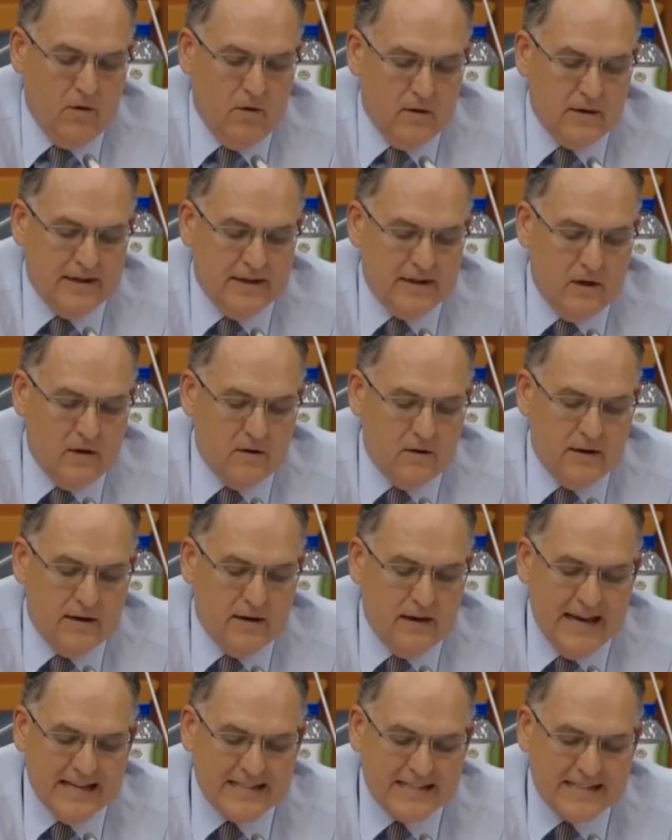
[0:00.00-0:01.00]
on
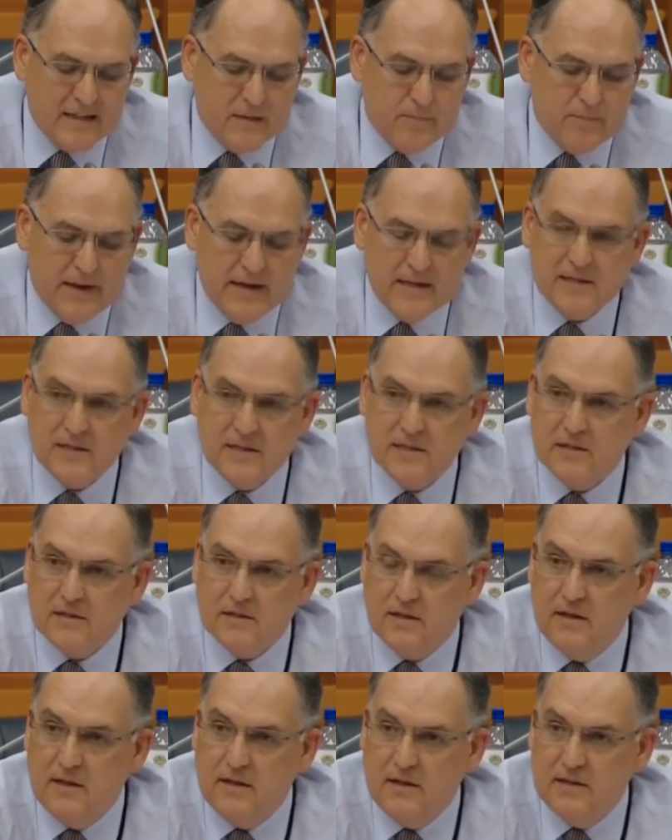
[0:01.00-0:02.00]
an asset
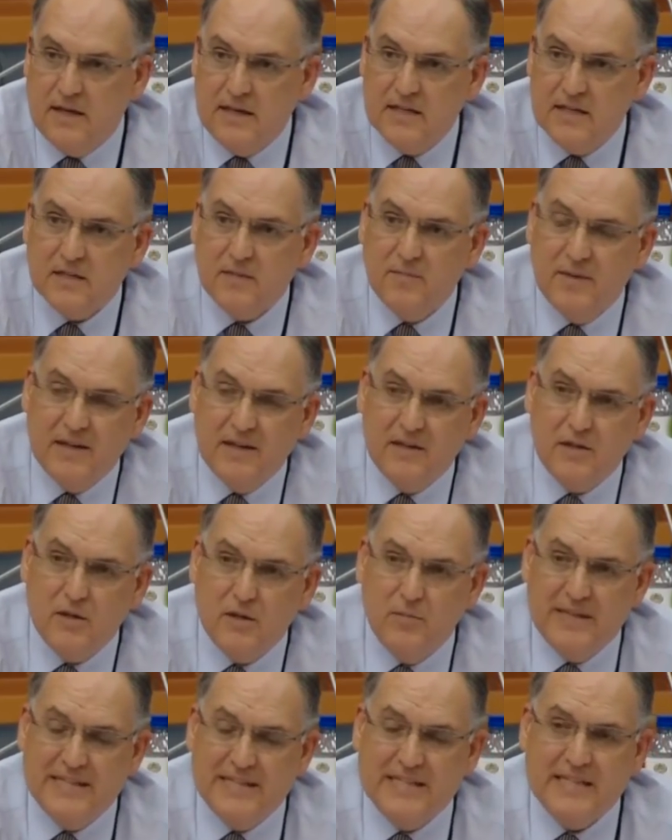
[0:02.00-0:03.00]
basis that is estimated
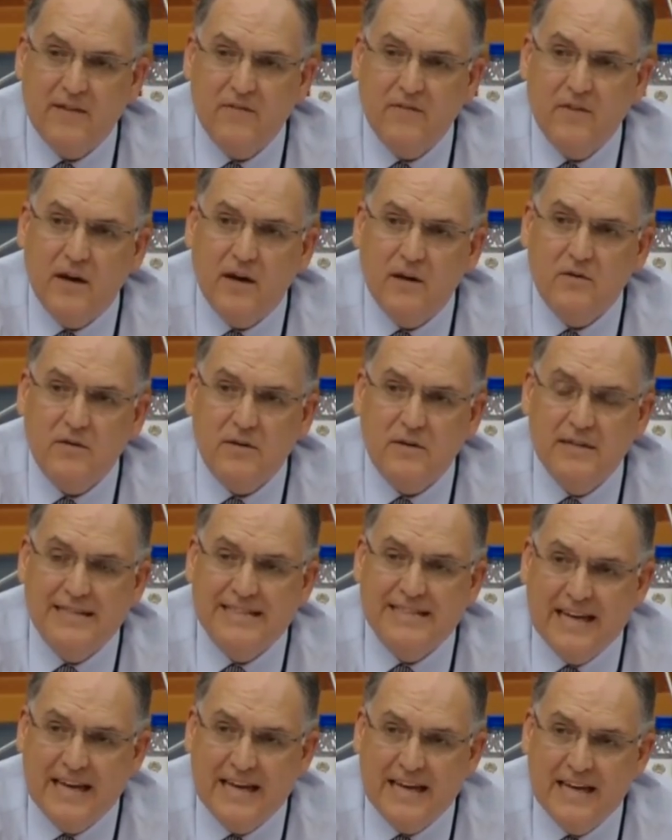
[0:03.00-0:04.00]
to be
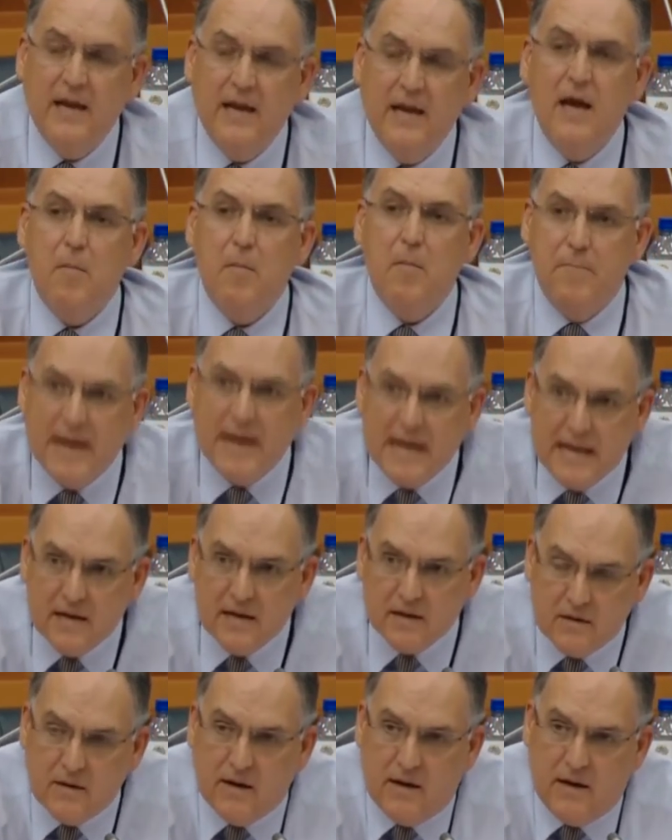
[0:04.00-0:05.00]
710
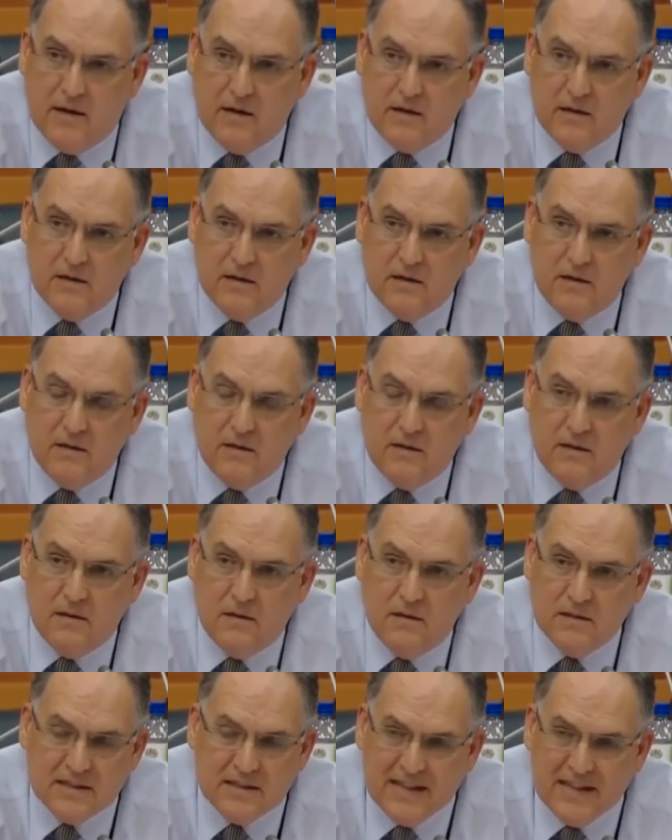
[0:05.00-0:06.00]
billion rand?
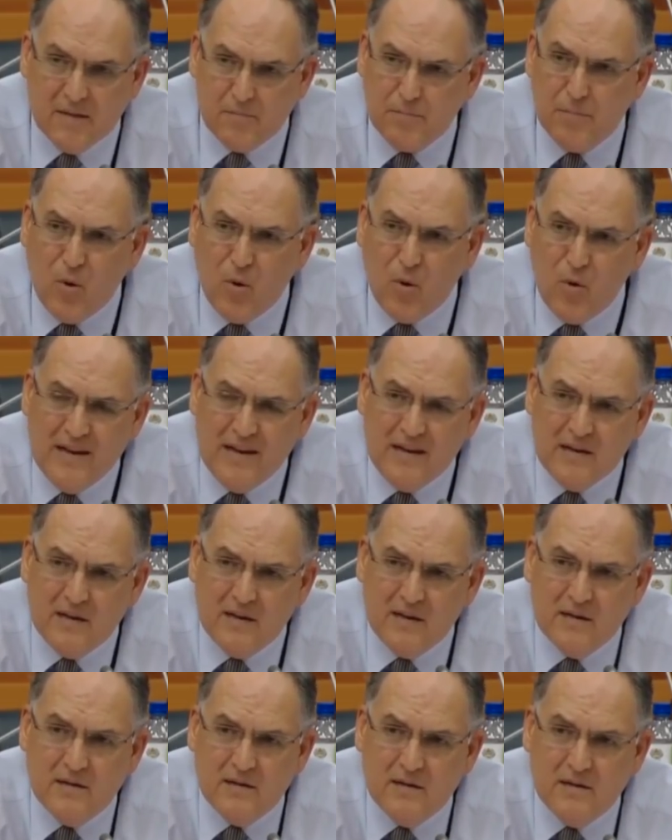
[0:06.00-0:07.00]
Isn't that
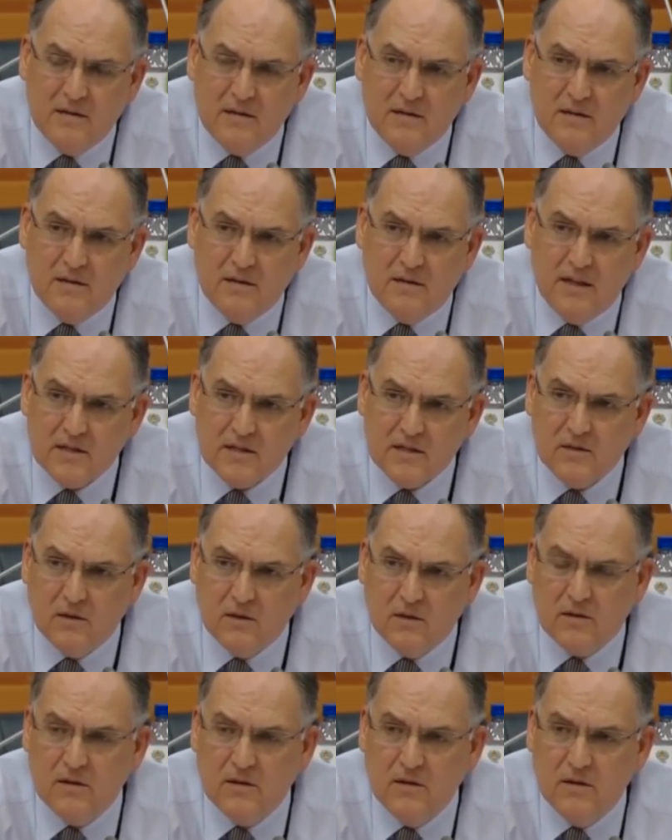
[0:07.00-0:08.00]
appalling? That's
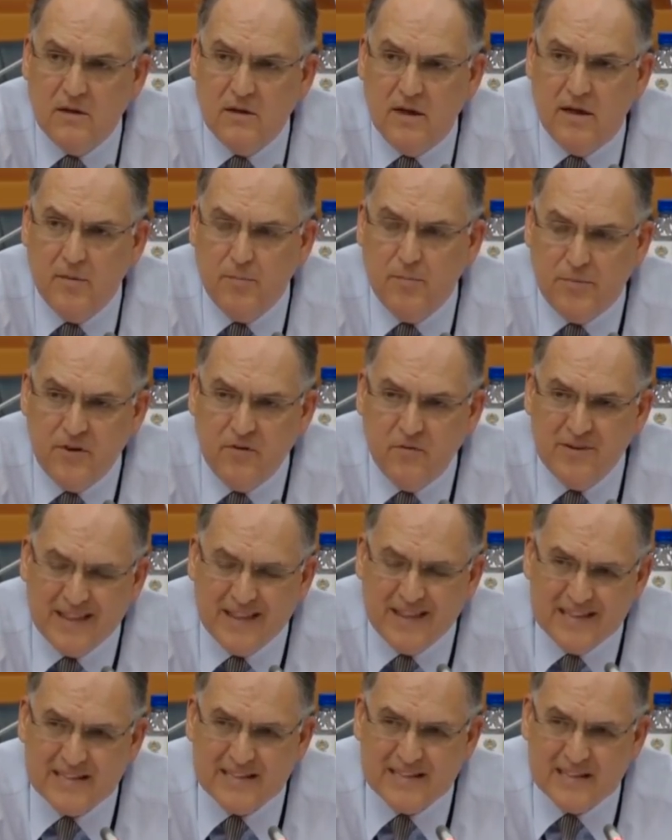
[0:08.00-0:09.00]
not an
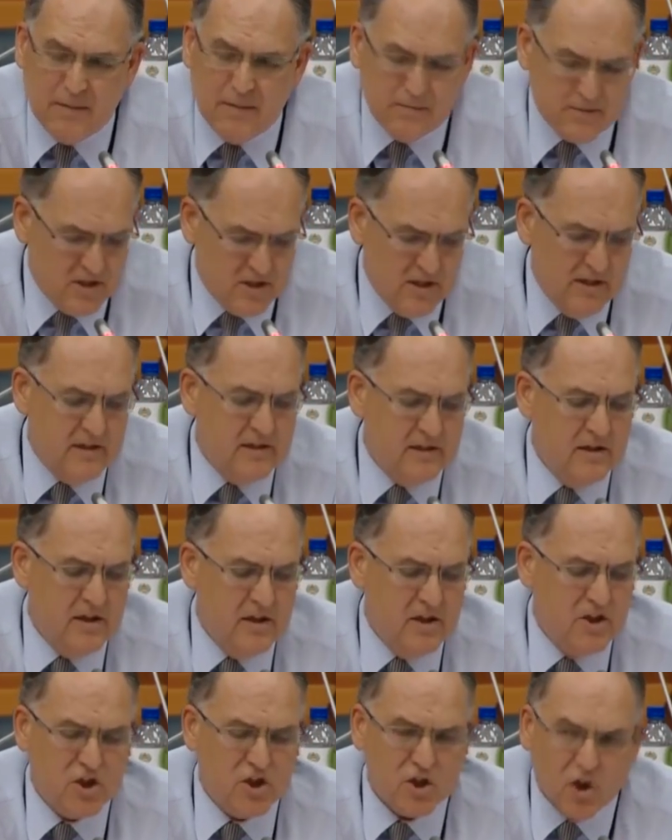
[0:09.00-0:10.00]
improvement, that's actually
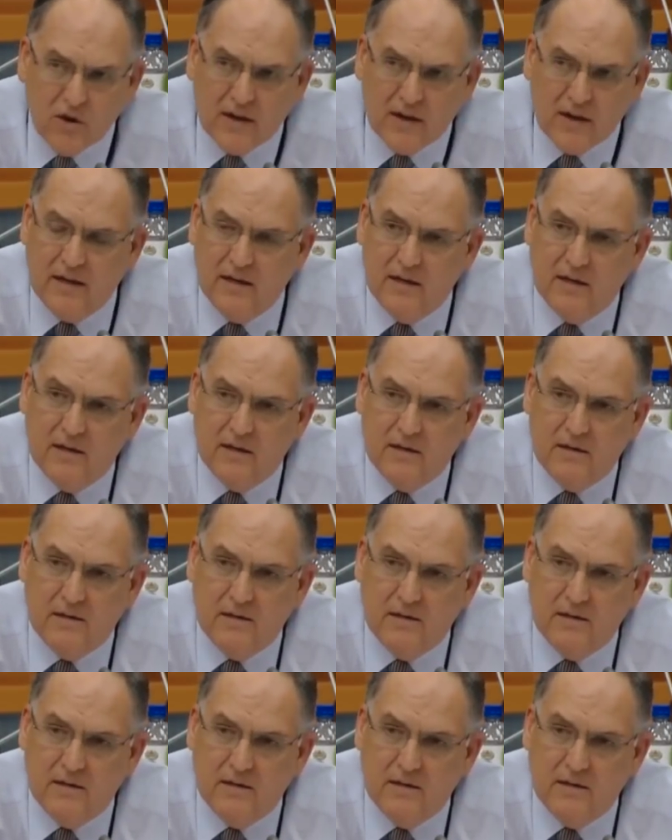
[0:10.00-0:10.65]
shocking.